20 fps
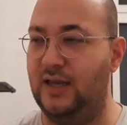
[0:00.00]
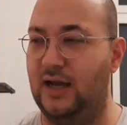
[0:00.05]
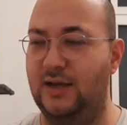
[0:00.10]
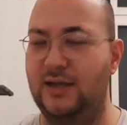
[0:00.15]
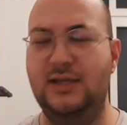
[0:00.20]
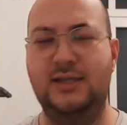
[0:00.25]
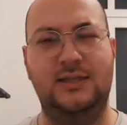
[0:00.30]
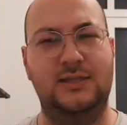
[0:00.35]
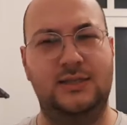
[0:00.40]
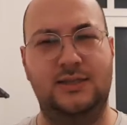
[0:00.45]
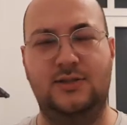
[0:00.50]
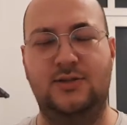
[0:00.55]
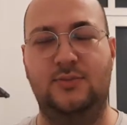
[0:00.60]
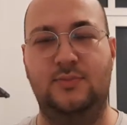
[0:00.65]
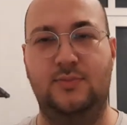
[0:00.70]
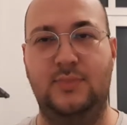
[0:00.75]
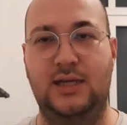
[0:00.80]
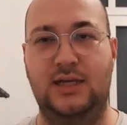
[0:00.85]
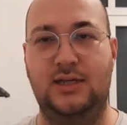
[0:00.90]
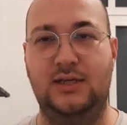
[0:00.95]
I need to
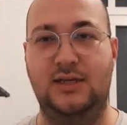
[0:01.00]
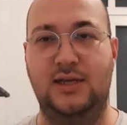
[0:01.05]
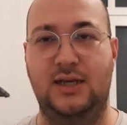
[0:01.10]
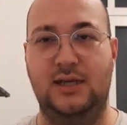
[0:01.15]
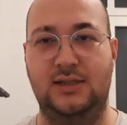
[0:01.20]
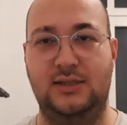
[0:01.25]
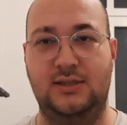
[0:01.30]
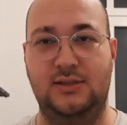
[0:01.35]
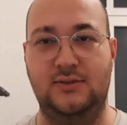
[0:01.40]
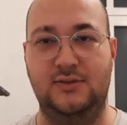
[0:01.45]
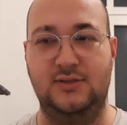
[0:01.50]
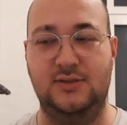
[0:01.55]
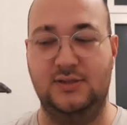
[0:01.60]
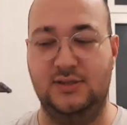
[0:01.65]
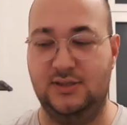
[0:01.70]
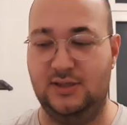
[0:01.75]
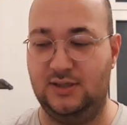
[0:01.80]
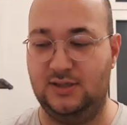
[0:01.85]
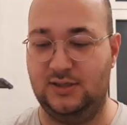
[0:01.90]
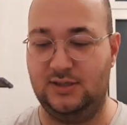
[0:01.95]
stop making
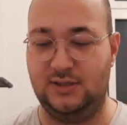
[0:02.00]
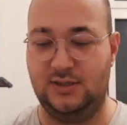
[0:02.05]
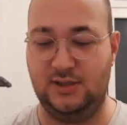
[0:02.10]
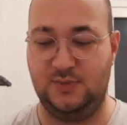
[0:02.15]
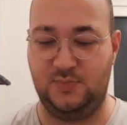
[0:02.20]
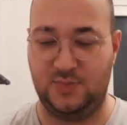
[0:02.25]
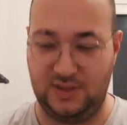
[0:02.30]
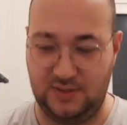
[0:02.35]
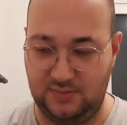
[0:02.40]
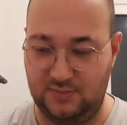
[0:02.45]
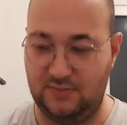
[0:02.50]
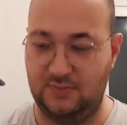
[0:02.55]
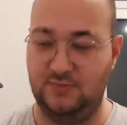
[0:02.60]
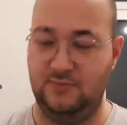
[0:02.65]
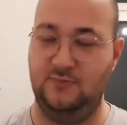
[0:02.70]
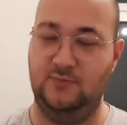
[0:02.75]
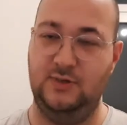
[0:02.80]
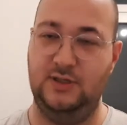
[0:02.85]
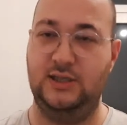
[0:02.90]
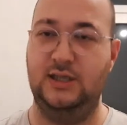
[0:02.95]
excuses. I should just be
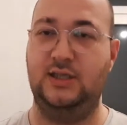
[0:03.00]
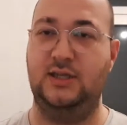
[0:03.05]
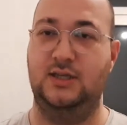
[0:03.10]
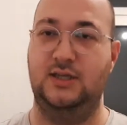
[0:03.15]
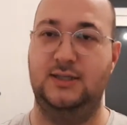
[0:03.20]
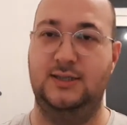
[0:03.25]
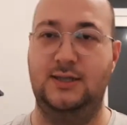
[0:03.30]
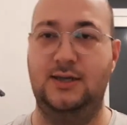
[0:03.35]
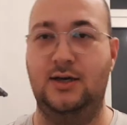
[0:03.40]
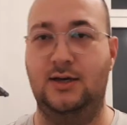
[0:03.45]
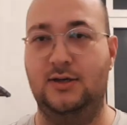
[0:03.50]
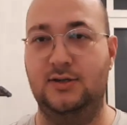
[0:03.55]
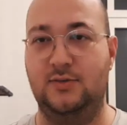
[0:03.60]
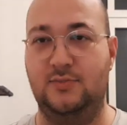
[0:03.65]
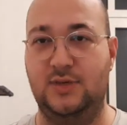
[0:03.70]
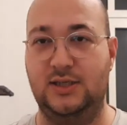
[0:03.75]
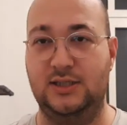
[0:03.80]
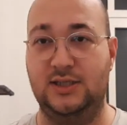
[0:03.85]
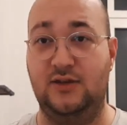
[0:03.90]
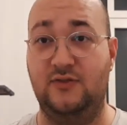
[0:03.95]
ridiculously hard
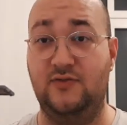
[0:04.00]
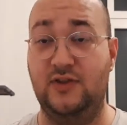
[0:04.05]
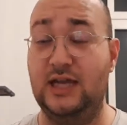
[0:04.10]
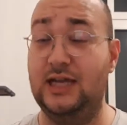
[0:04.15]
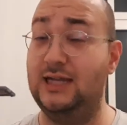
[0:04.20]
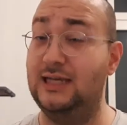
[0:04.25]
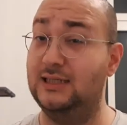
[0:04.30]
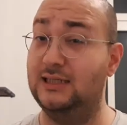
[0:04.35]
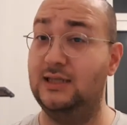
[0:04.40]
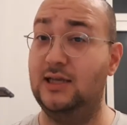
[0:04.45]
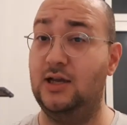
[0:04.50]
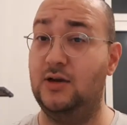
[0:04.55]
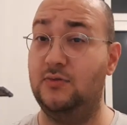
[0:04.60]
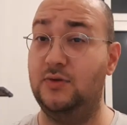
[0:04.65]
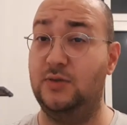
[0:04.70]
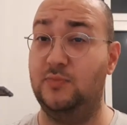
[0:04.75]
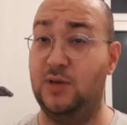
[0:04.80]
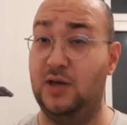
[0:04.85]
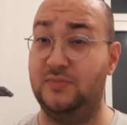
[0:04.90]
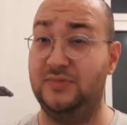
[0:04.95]
on myself. It is the
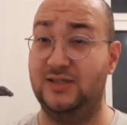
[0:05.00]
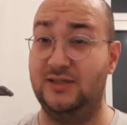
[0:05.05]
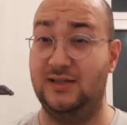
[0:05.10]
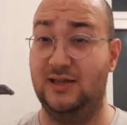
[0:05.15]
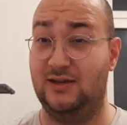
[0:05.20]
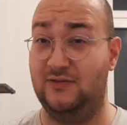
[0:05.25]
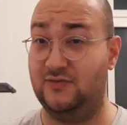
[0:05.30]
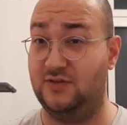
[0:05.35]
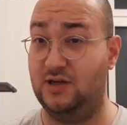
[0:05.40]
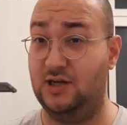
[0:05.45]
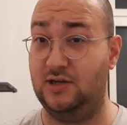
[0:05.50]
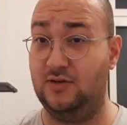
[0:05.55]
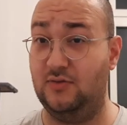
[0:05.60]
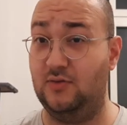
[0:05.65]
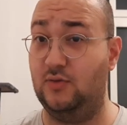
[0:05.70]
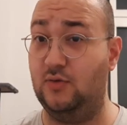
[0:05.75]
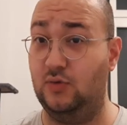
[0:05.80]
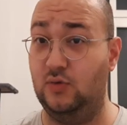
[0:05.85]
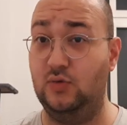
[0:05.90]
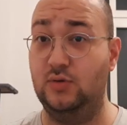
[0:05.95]
only Pepsi that I've drank
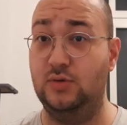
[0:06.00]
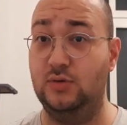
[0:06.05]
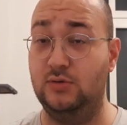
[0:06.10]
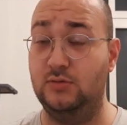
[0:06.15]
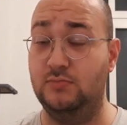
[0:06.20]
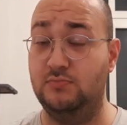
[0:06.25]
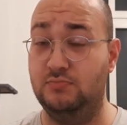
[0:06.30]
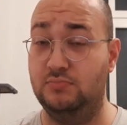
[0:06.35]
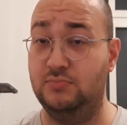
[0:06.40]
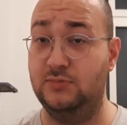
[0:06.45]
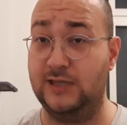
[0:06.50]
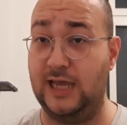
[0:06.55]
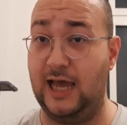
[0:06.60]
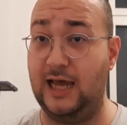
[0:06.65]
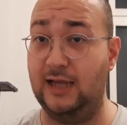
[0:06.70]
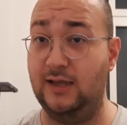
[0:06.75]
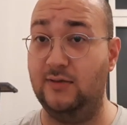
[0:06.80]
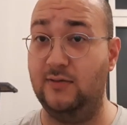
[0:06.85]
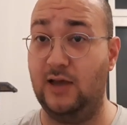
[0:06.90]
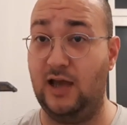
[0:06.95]
all
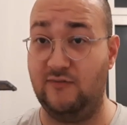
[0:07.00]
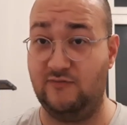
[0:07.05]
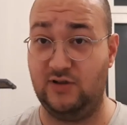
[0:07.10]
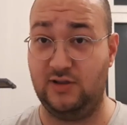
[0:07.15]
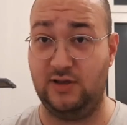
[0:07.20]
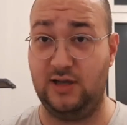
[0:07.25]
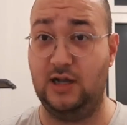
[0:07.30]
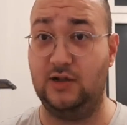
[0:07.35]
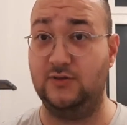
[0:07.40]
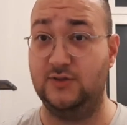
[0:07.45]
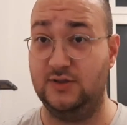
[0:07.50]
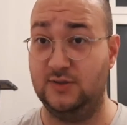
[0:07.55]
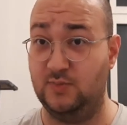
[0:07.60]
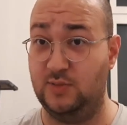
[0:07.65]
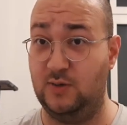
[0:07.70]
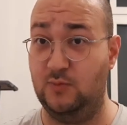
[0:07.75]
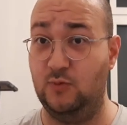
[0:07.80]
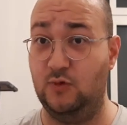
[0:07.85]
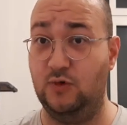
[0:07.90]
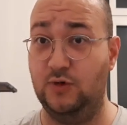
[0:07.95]
day. Everything else has
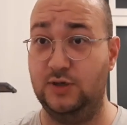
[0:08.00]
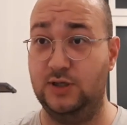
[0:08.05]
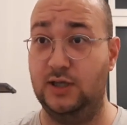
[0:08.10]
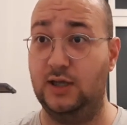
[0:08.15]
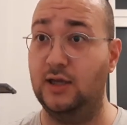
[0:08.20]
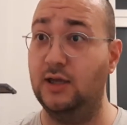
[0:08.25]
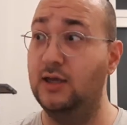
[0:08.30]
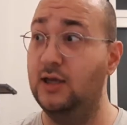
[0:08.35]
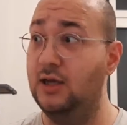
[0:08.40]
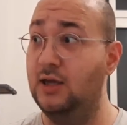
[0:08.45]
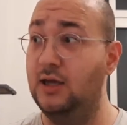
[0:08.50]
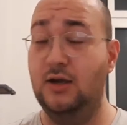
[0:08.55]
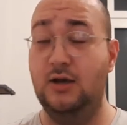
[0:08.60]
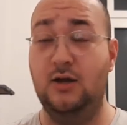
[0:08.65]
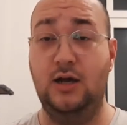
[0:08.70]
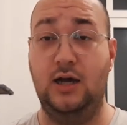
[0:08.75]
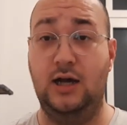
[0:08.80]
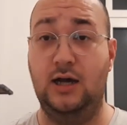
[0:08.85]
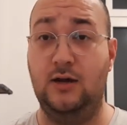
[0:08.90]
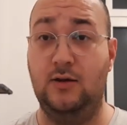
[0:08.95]
been water.
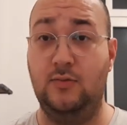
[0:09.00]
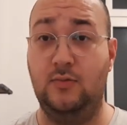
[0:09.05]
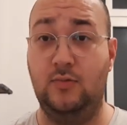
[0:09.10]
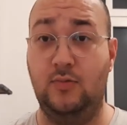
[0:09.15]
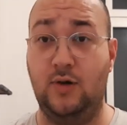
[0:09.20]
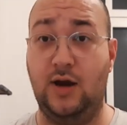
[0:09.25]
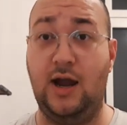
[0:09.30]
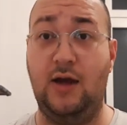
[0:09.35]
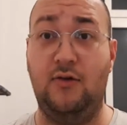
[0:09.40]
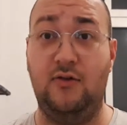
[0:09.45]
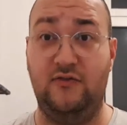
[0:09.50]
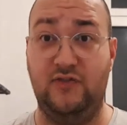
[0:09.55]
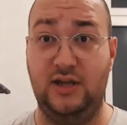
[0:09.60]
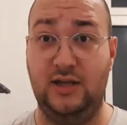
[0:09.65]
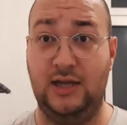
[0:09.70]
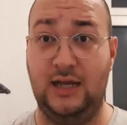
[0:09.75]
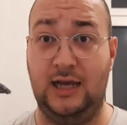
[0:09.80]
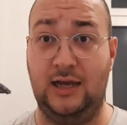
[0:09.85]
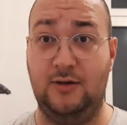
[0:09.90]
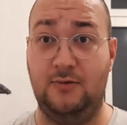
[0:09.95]
Uh, we're out of
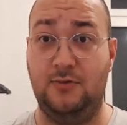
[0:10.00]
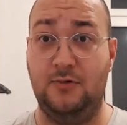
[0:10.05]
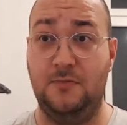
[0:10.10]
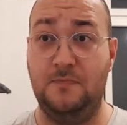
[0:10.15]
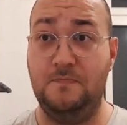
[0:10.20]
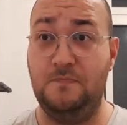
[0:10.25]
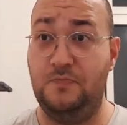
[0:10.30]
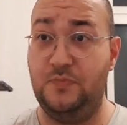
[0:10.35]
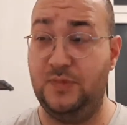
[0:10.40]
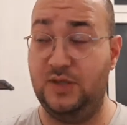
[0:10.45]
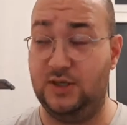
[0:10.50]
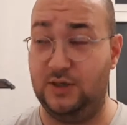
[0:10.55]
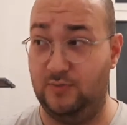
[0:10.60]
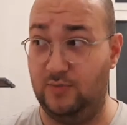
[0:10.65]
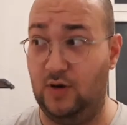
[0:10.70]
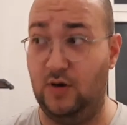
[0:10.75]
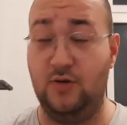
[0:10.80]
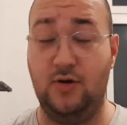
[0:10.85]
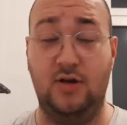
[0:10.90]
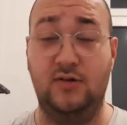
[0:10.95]
it now.
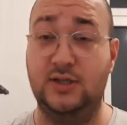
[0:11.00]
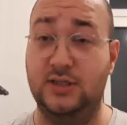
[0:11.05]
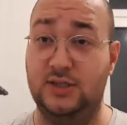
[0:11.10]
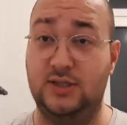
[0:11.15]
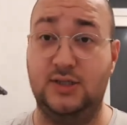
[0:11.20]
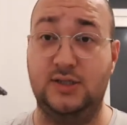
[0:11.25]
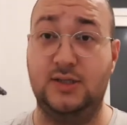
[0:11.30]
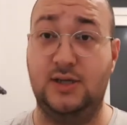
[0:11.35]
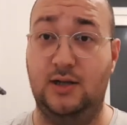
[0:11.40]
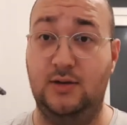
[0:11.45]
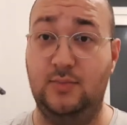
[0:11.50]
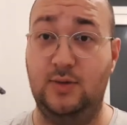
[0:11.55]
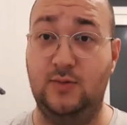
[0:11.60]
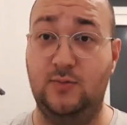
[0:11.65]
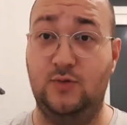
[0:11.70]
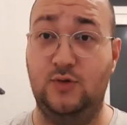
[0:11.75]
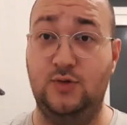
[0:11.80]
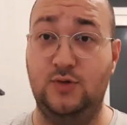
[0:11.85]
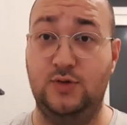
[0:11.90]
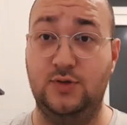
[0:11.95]
Tomorrow is just going to be
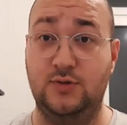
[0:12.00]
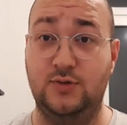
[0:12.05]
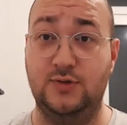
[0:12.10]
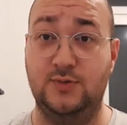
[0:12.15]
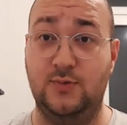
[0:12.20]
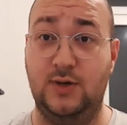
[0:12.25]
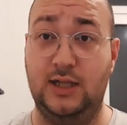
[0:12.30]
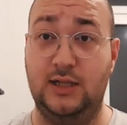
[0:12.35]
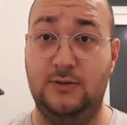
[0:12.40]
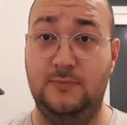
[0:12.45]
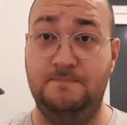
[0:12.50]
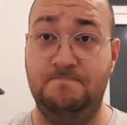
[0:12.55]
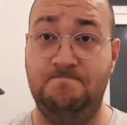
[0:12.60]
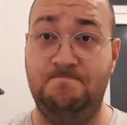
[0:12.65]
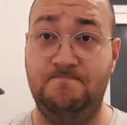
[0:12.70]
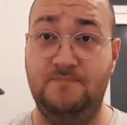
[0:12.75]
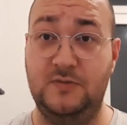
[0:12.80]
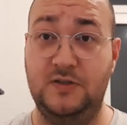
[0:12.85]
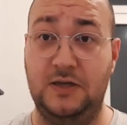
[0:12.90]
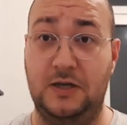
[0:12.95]
water as well.
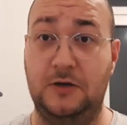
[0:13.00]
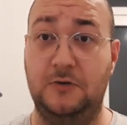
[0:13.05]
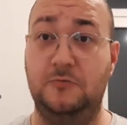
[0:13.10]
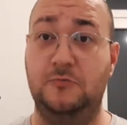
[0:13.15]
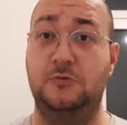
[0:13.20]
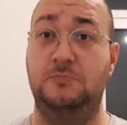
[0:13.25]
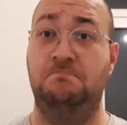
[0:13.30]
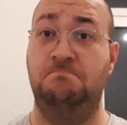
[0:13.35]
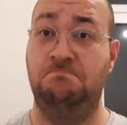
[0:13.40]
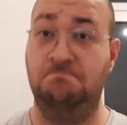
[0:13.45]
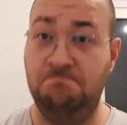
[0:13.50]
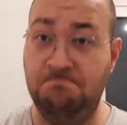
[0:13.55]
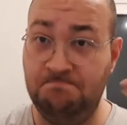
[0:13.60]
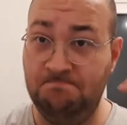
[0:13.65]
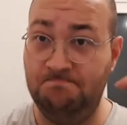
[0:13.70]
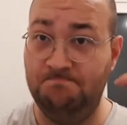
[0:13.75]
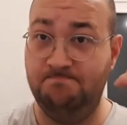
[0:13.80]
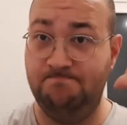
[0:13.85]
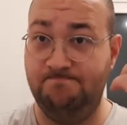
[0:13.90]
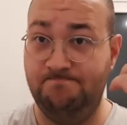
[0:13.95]
So,
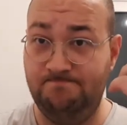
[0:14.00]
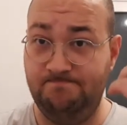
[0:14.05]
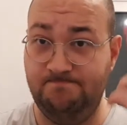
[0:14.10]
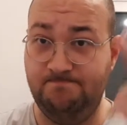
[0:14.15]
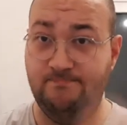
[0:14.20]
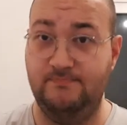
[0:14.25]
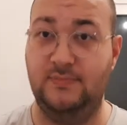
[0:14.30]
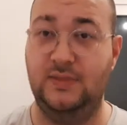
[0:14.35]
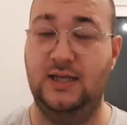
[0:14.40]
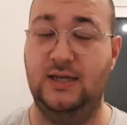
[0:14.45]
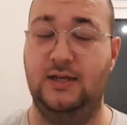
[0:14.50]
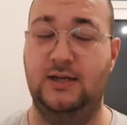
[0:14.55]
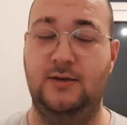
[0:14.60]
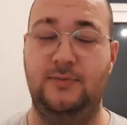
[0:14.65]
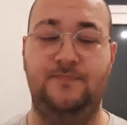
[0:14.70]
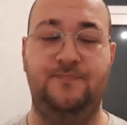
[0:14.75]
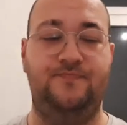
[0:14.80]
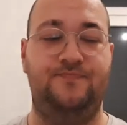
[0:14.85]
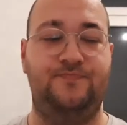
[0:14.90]
you know.